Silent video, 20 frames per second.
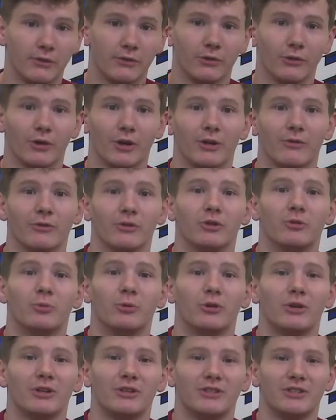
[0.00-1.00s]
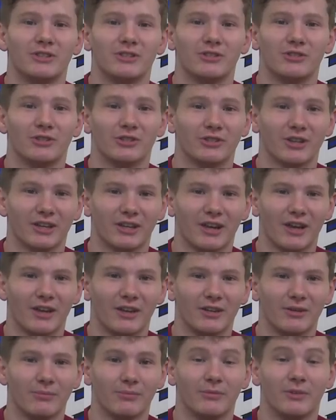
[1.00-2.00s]
you're ready for spooky season just like I
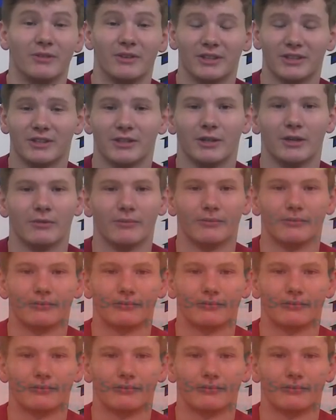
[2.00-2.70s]
am, then listen up.